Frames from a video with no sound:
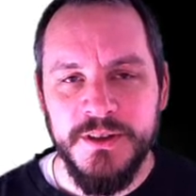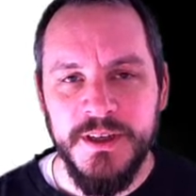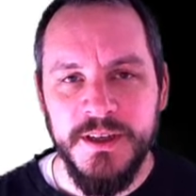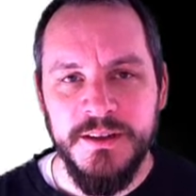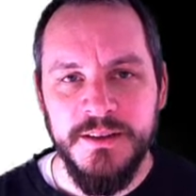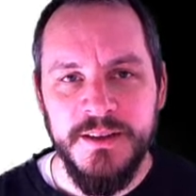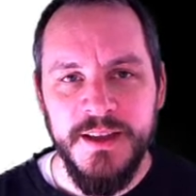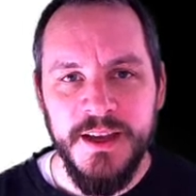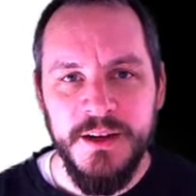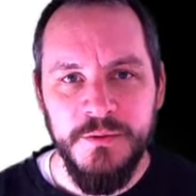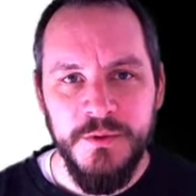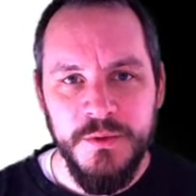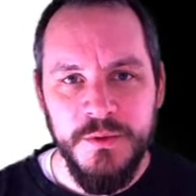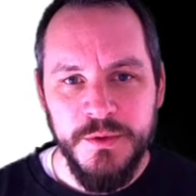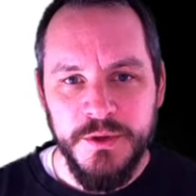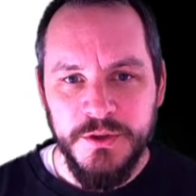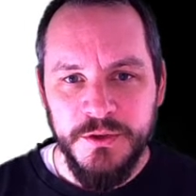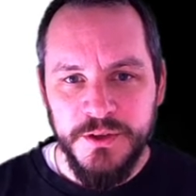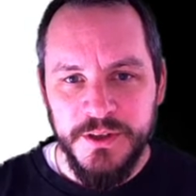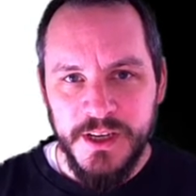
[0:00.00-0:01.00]
and then we will
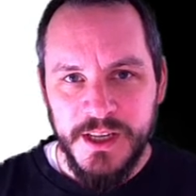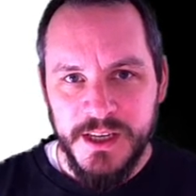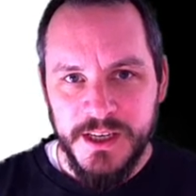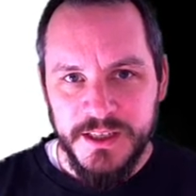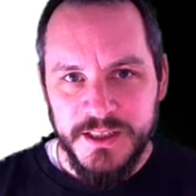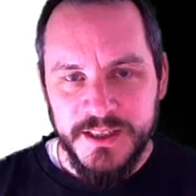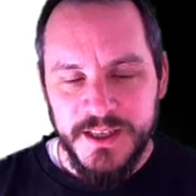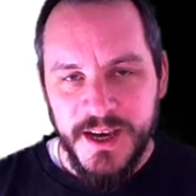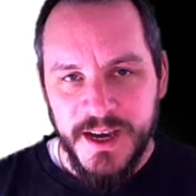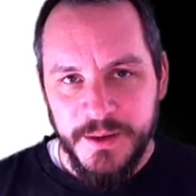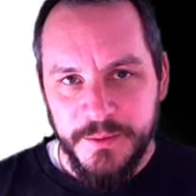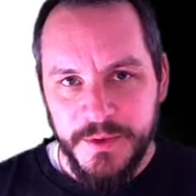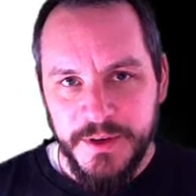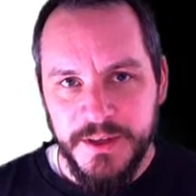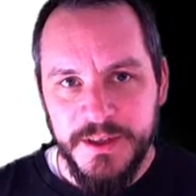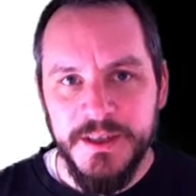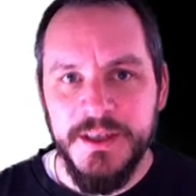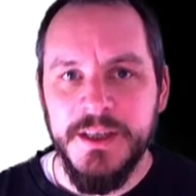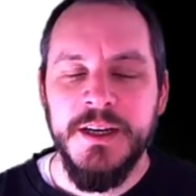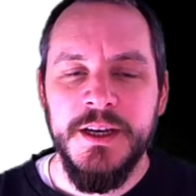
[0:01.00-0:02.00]
do another assignment